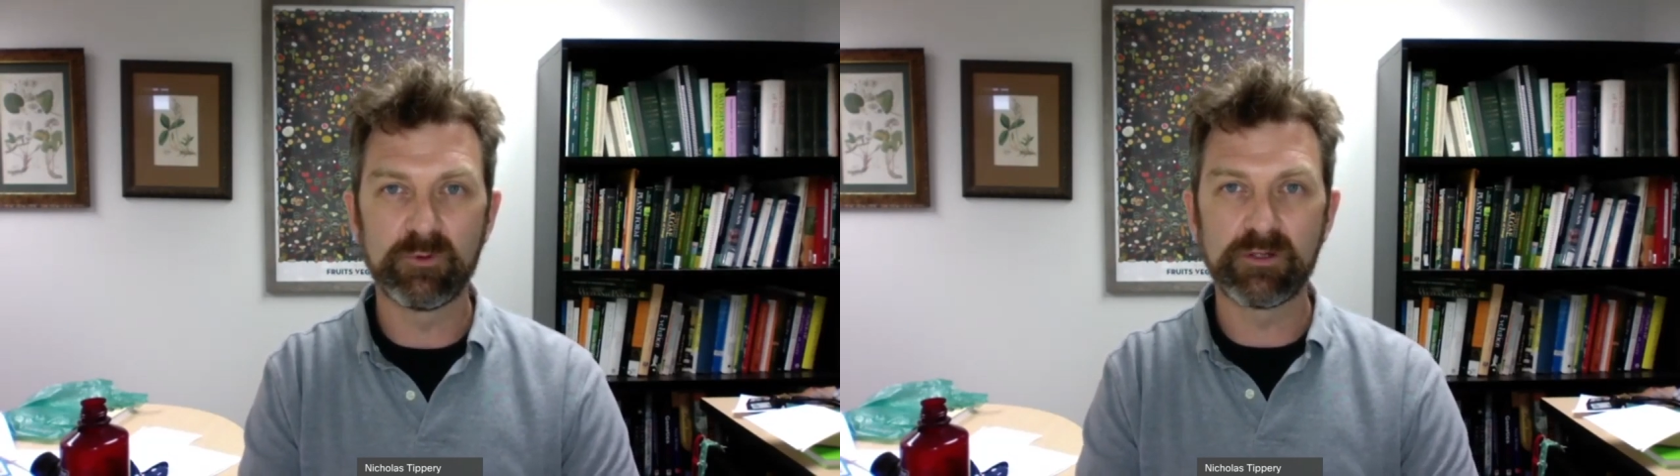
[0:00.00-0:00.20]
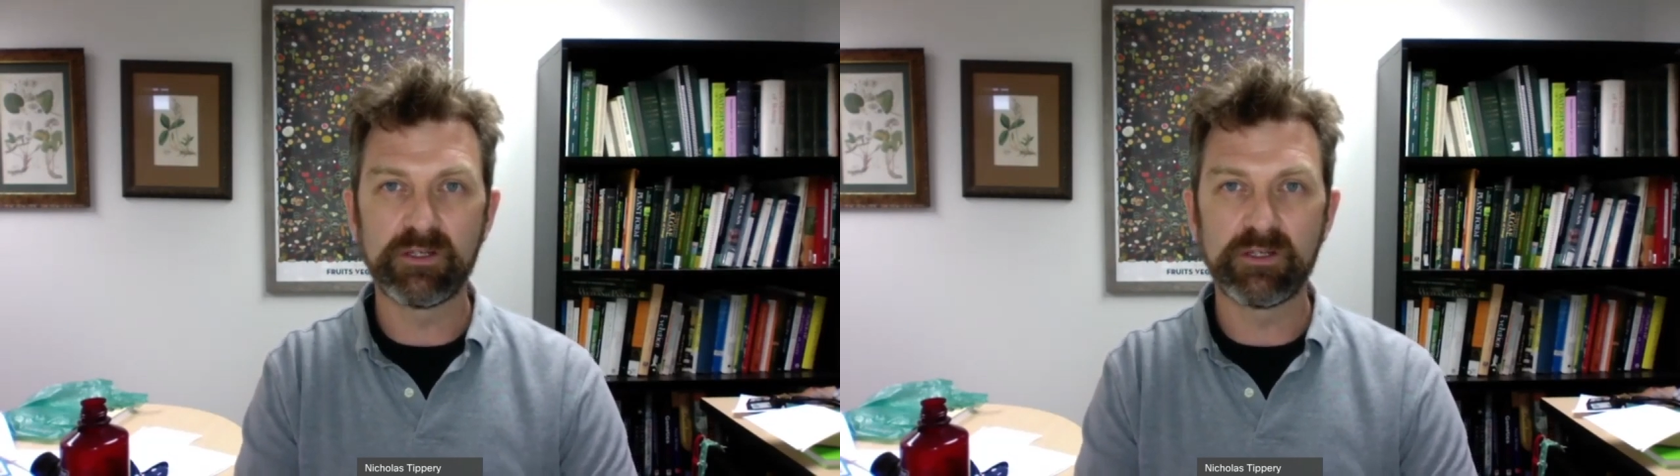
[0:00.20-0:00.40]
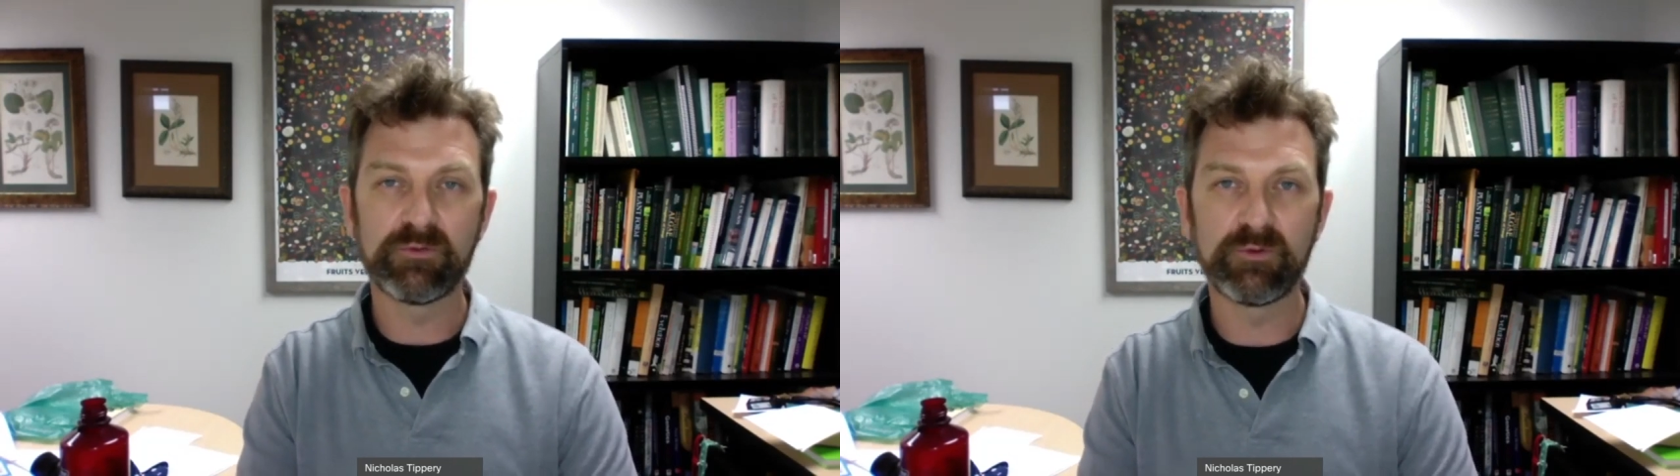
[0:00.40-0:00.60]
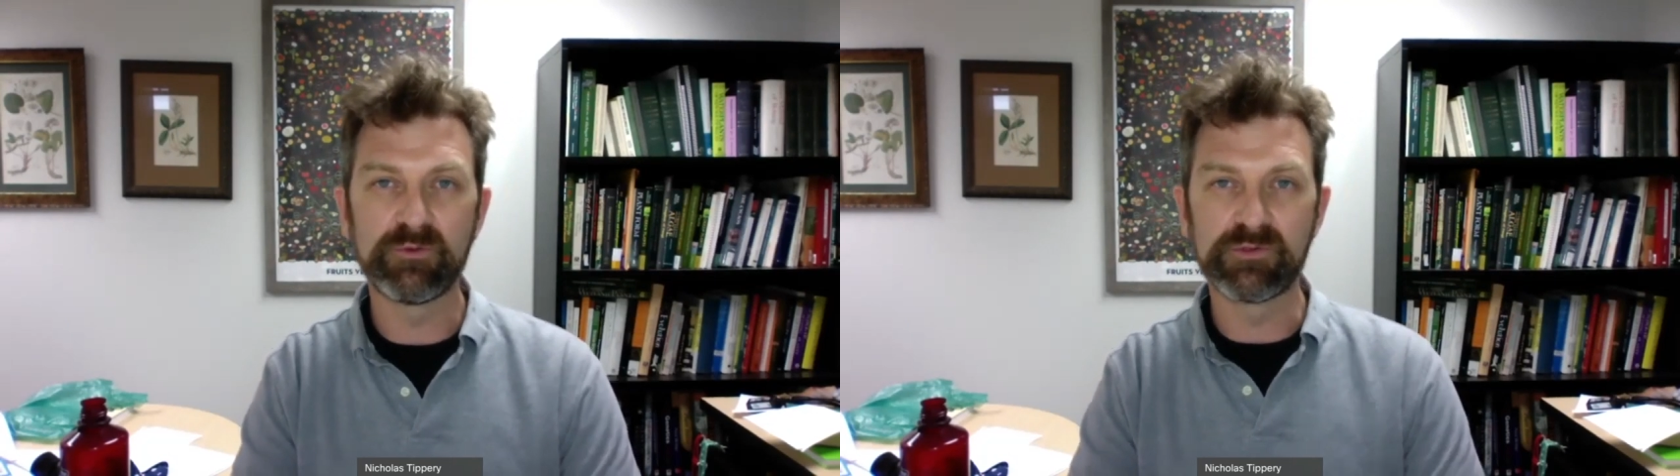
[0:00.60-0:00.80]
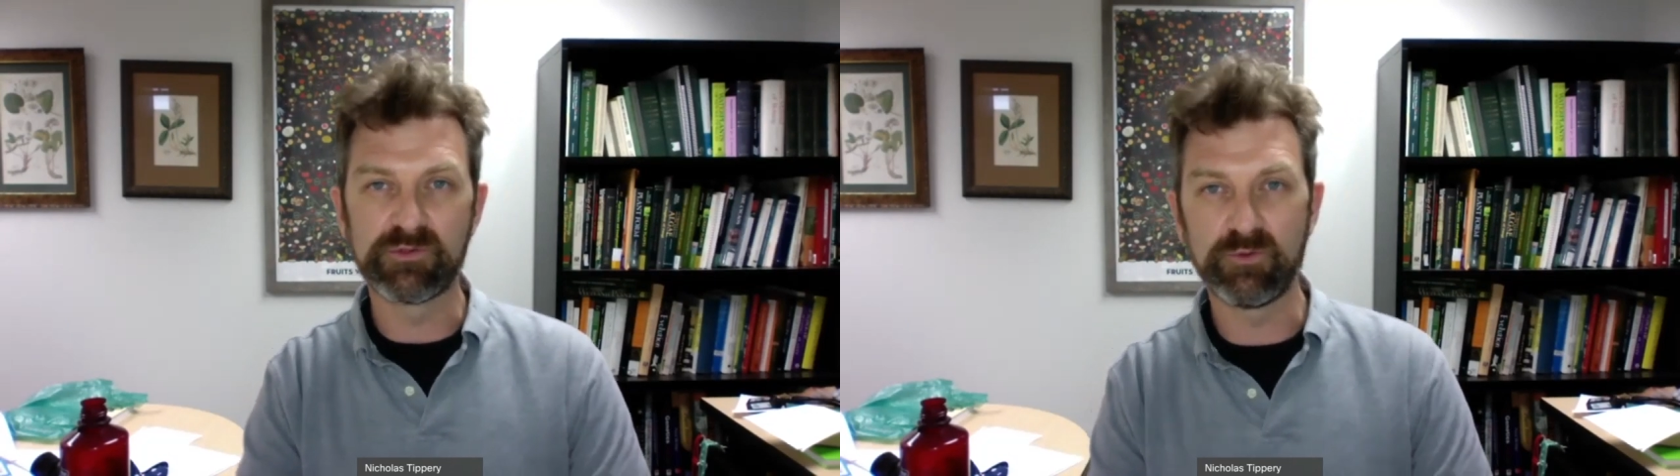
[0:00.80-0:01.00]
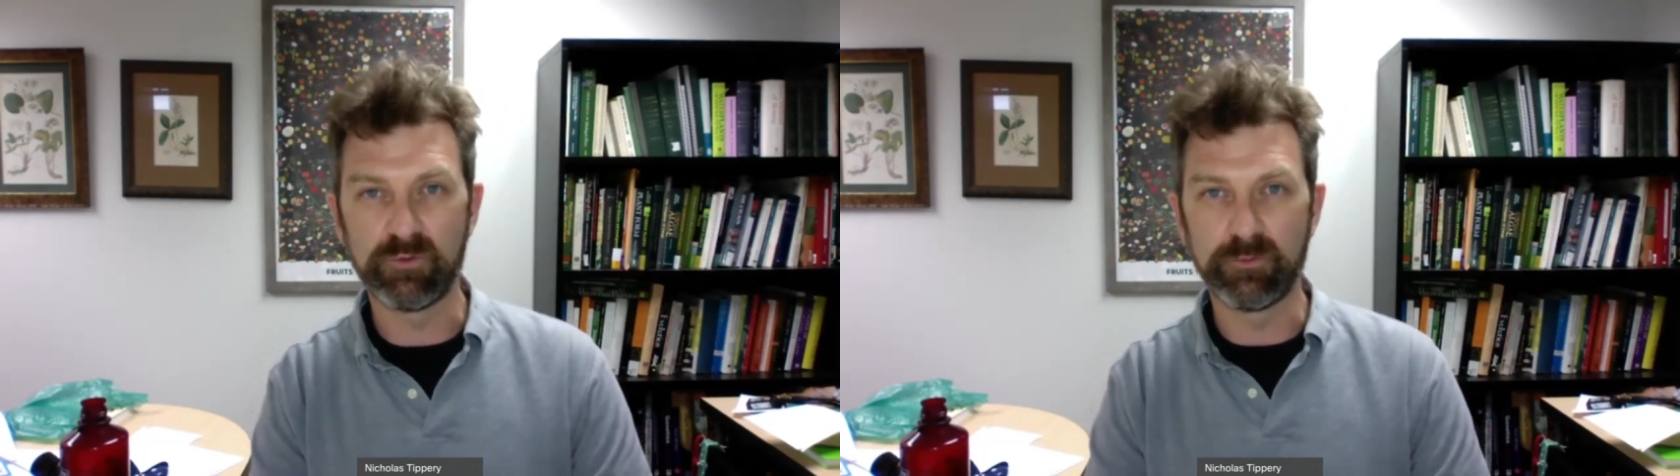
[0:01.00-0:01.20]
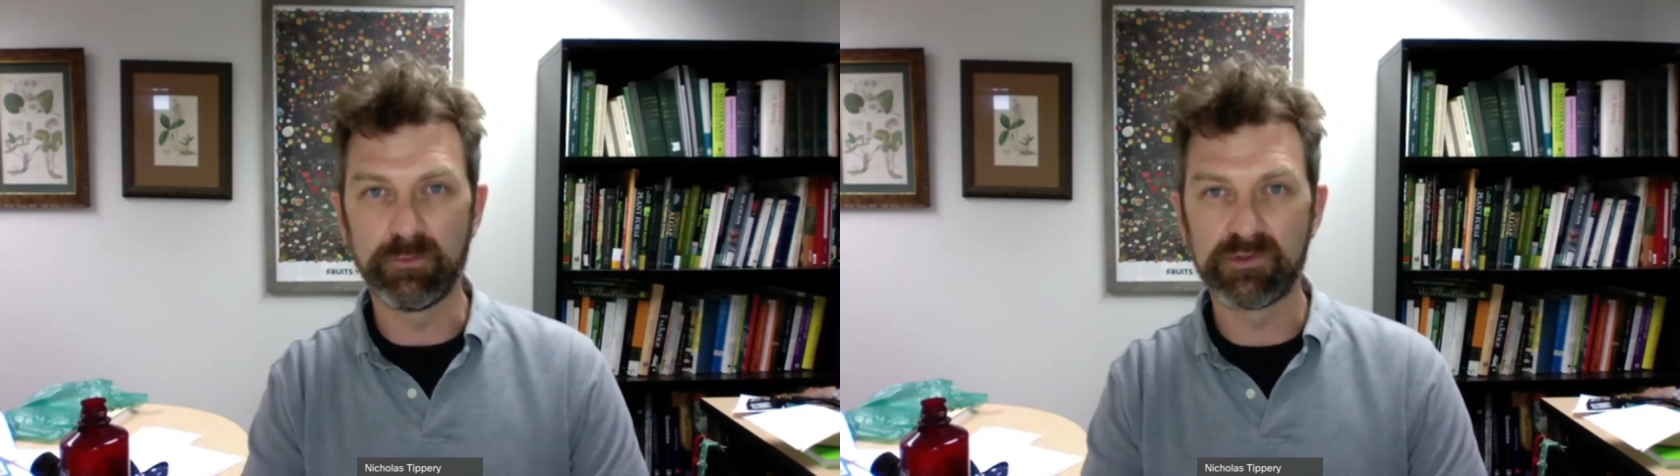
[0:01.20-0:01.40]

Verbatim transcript: working through Zoom.